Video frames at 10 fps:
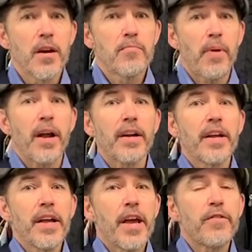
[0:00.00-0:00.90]
but
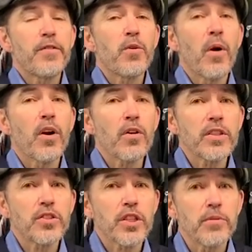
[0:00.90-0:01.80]
if you are
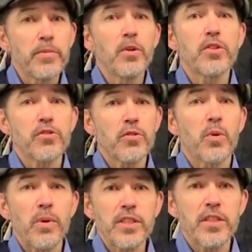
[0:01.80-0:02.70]
looking to commute through
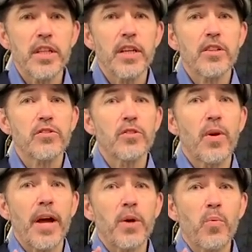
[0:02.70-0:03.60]
the winter,
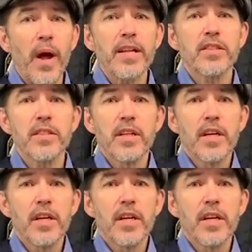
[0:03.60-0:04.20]
through a wet